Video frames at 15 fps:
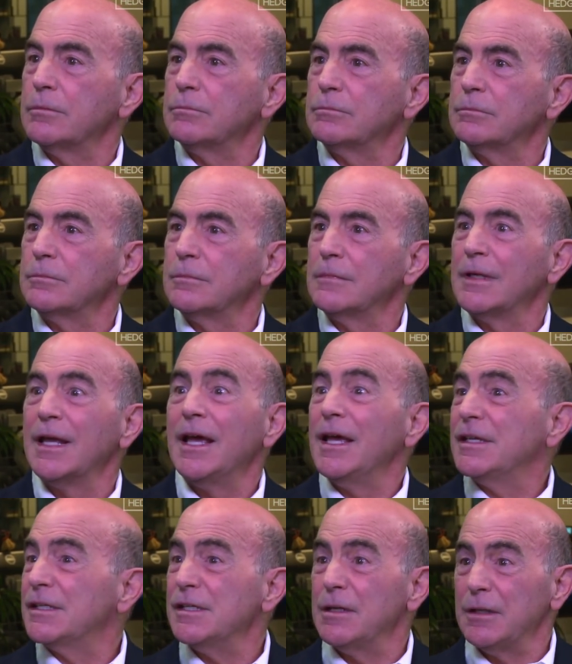yeah.
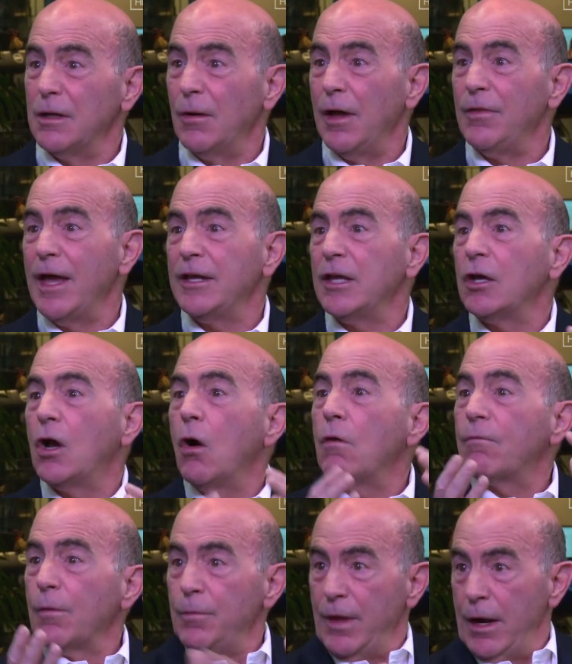you know, and then you go from